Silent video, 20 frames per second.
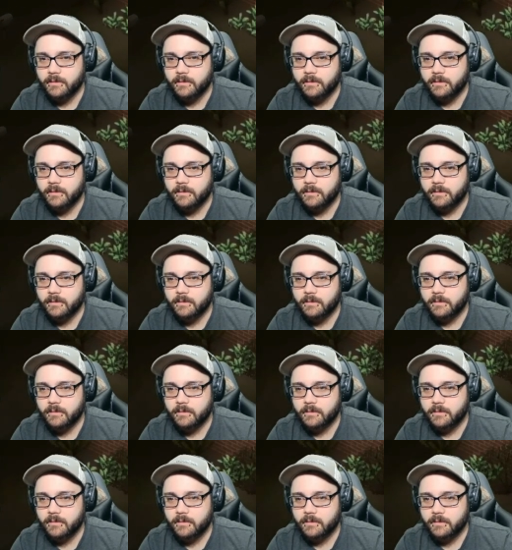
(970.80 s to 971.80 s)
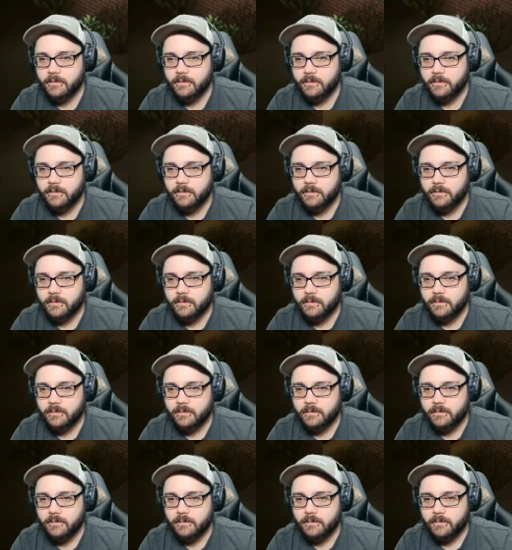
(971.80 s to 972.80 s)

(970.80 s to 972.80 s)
Nothing is said.